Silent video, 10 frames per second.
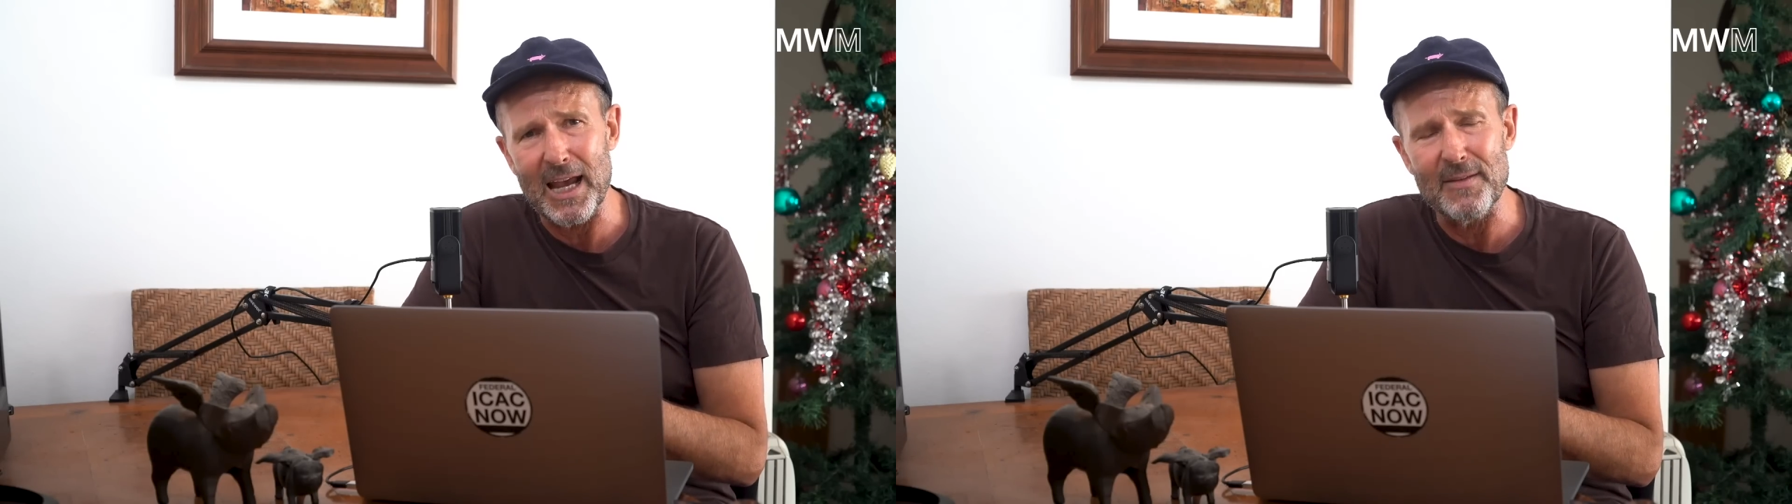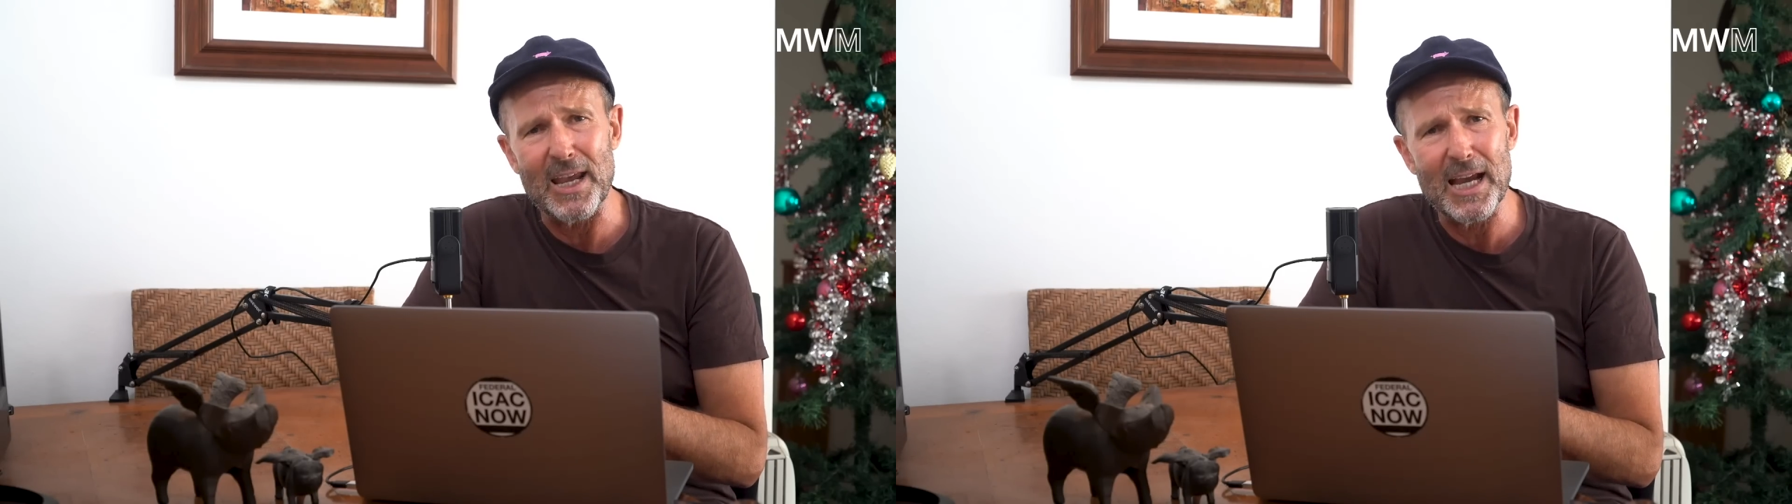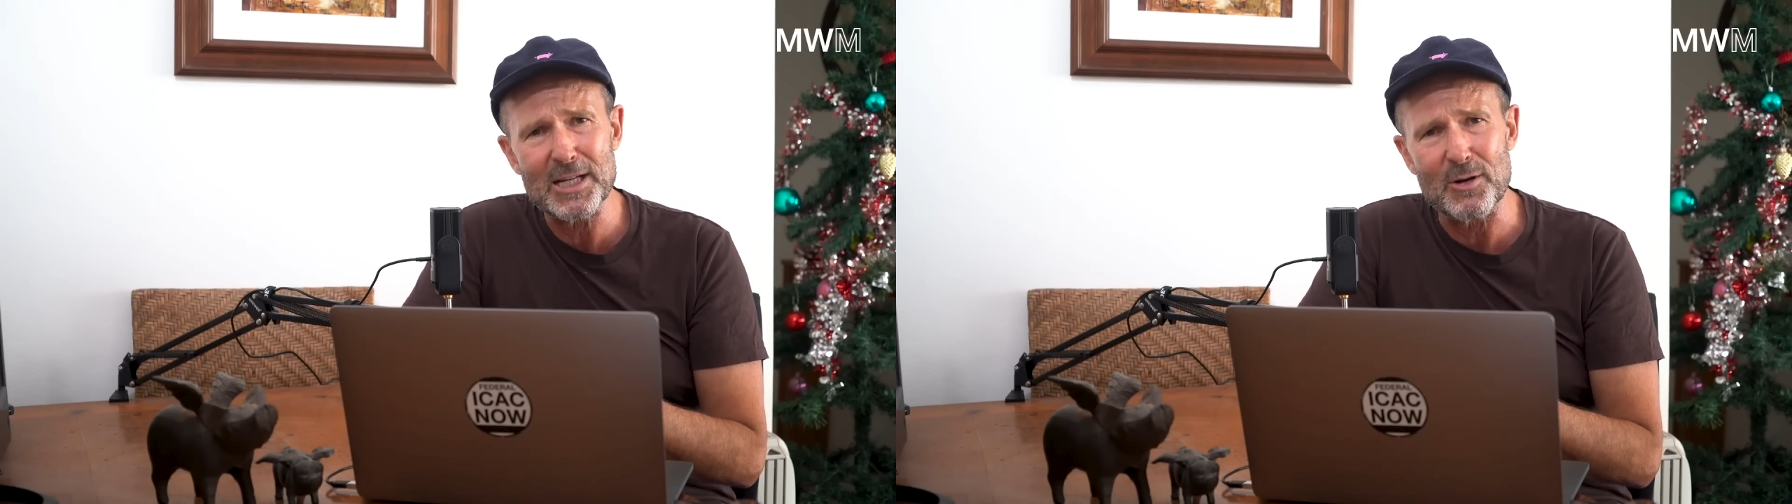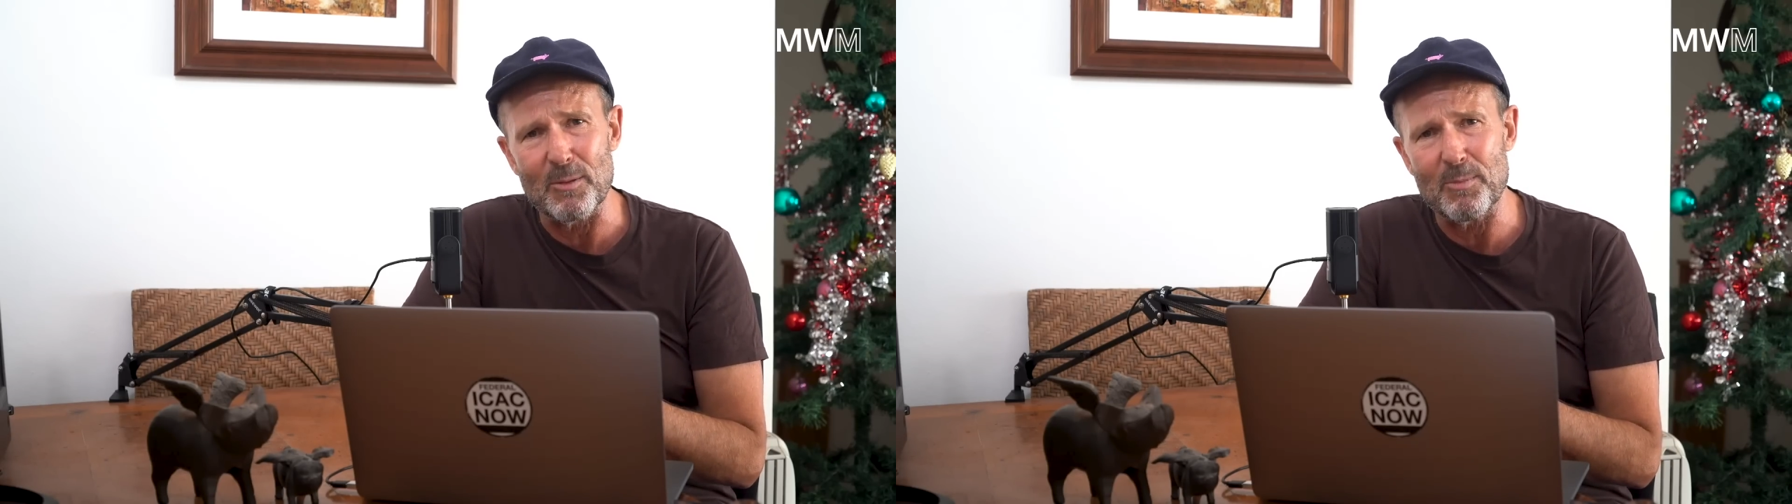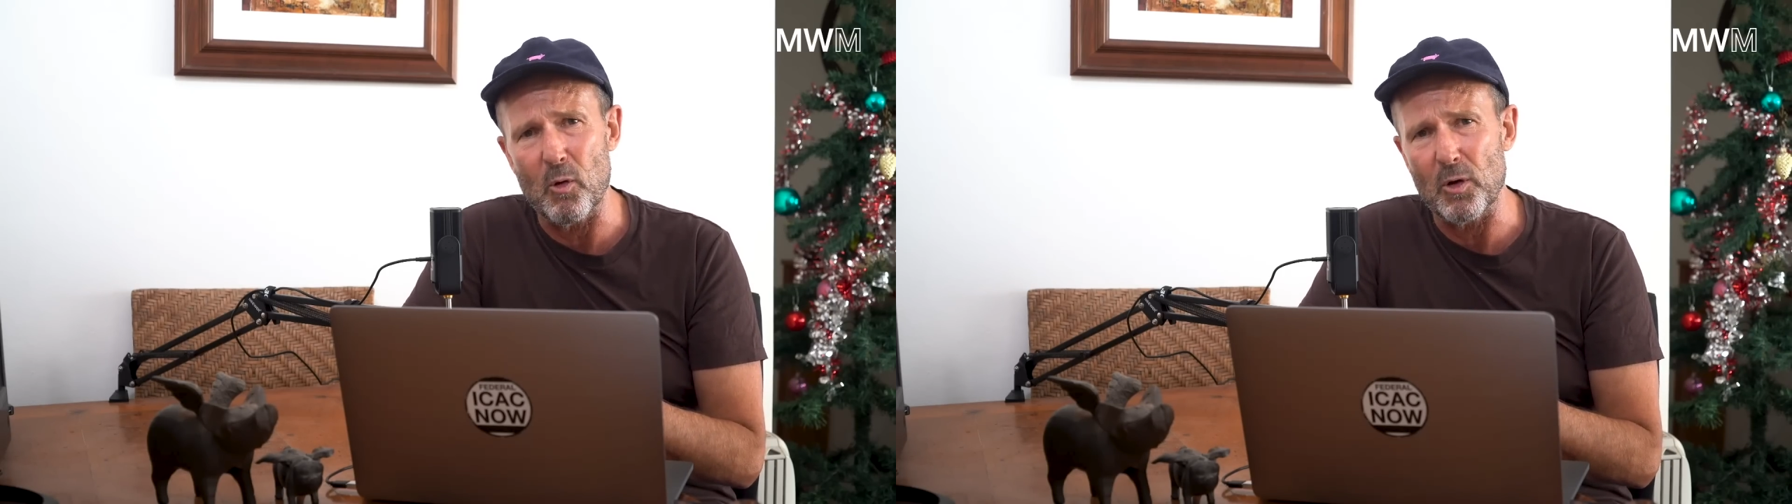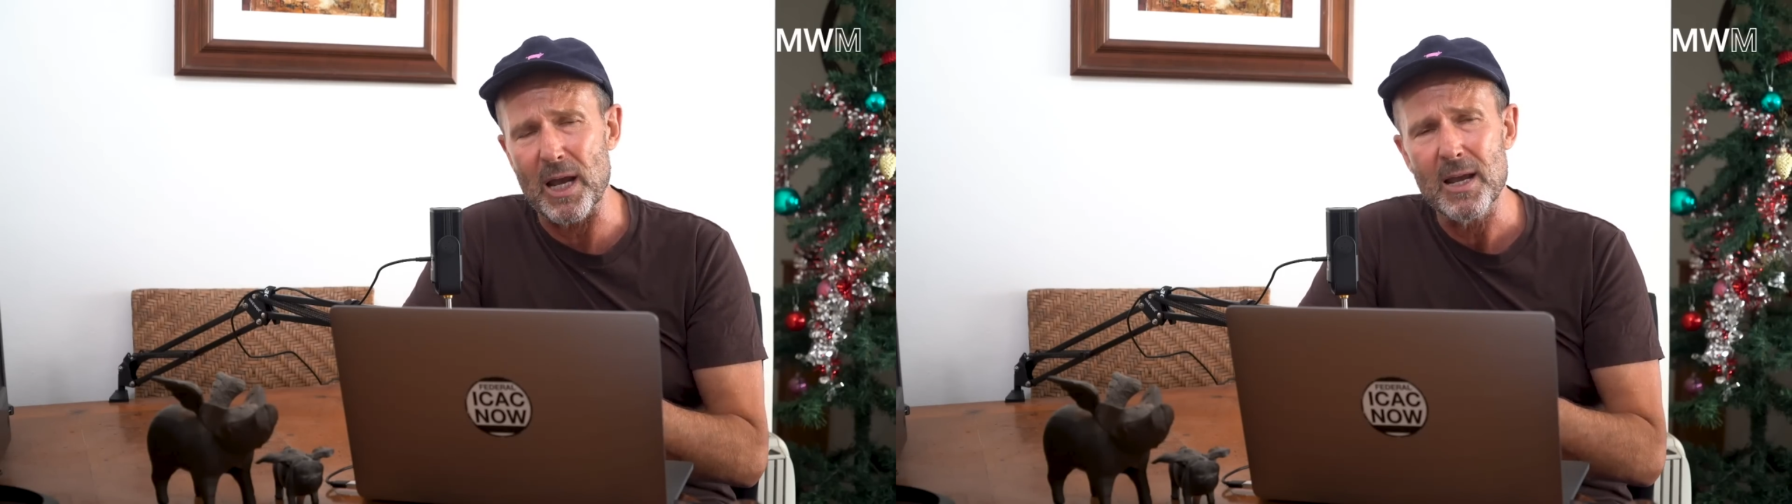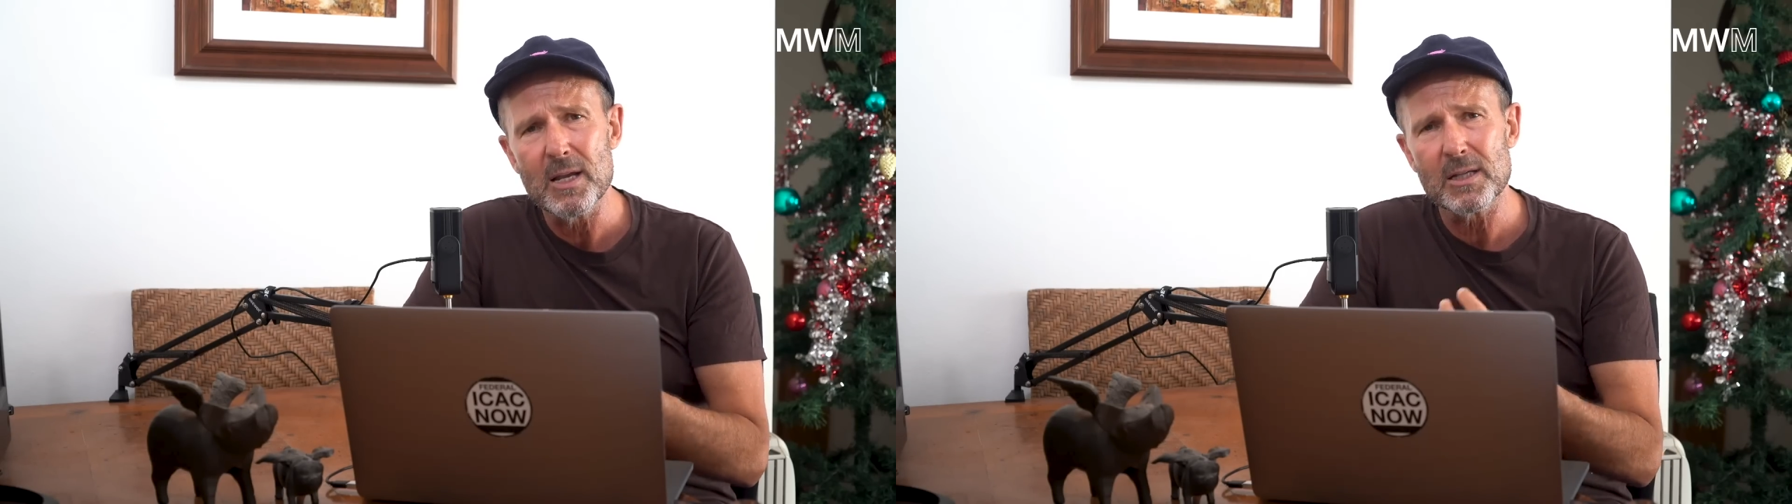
aviation reporter.